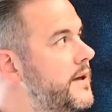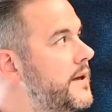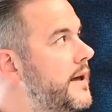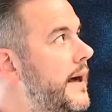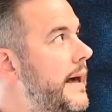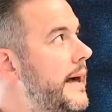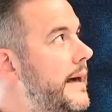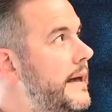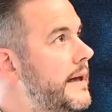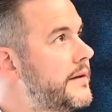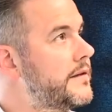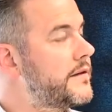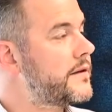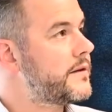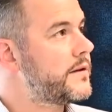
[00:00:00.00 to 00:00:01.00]

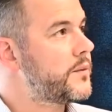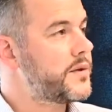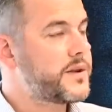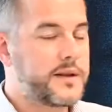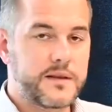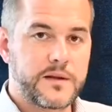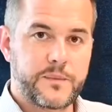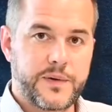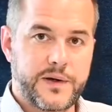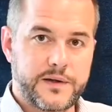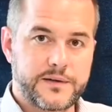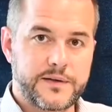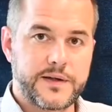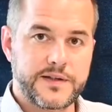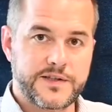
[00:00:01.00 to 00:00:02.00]
And within the
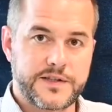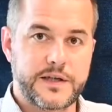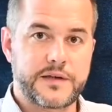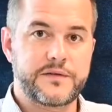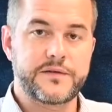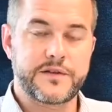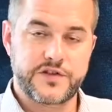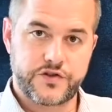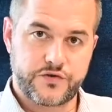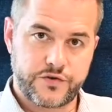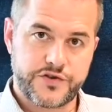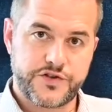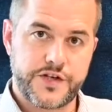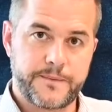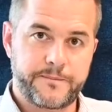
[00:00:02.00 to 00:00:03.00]
pod itself, the
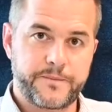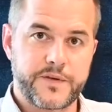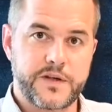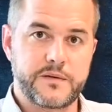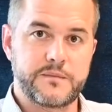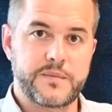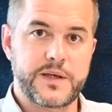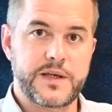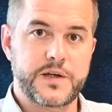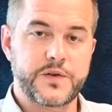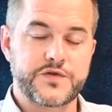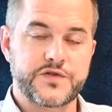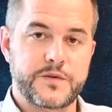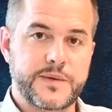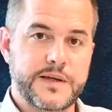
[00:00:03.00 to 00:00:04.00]
structure can be
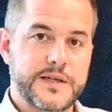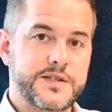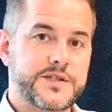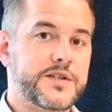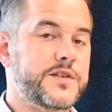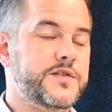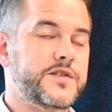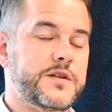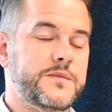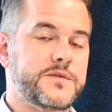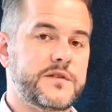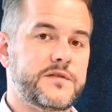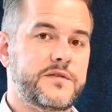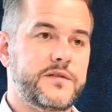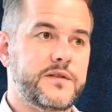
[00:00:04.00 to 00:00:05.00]
customised in terms
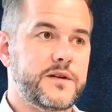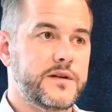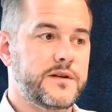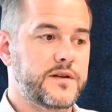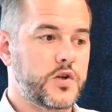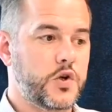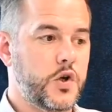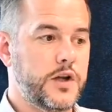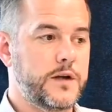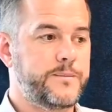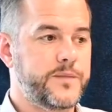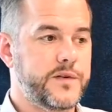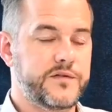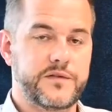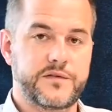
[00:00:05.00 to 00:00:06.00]
of the colour
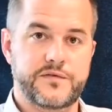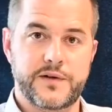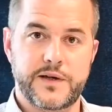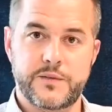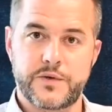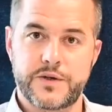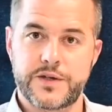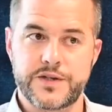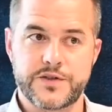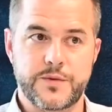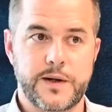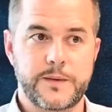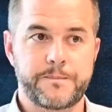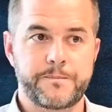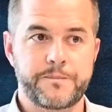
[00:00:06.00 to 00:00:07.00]
of the framework as
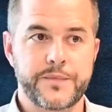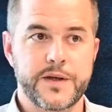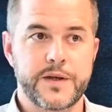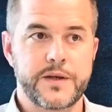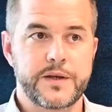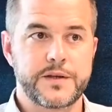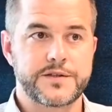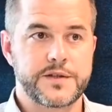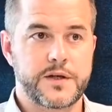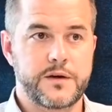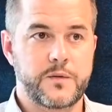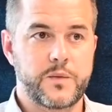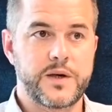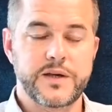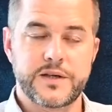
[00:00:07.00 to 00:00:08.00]
well. So
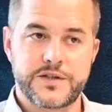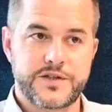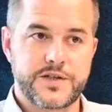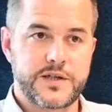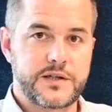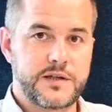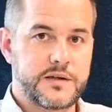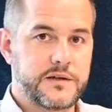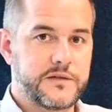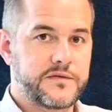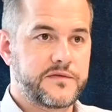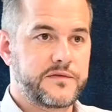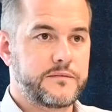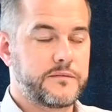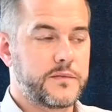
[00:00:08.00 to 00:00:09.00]
we can
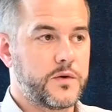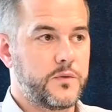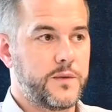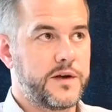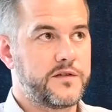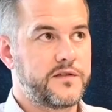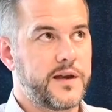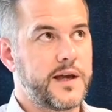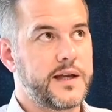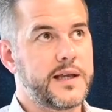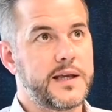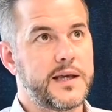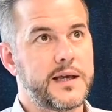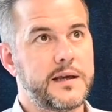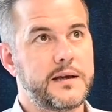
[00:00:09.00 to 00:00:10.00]
achieve almost
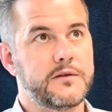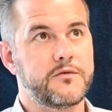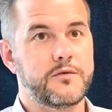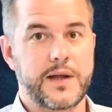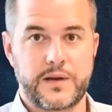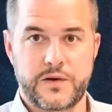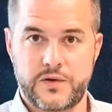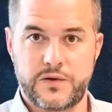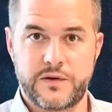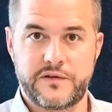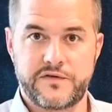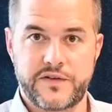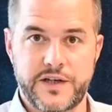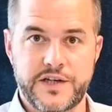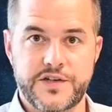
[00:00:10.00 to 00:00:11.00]
any RAL colour
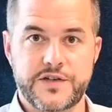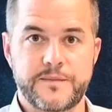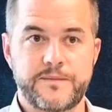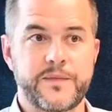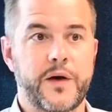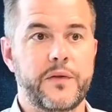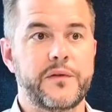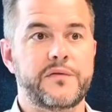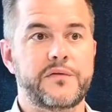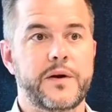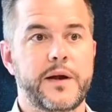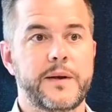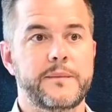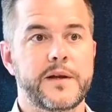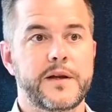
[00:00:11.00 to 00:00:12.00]
finish on the
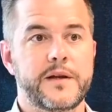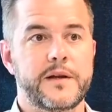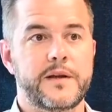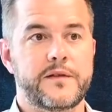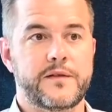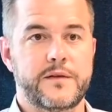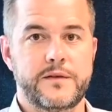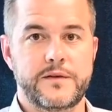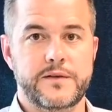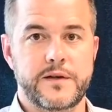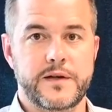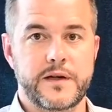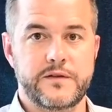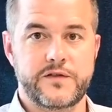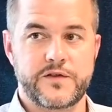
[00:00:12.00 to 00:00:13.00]
frame. So you could
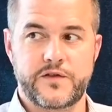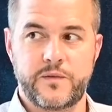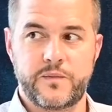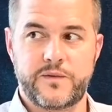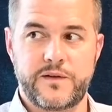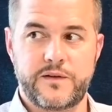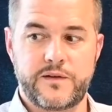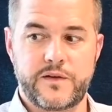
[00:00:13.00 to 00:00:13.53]
go for something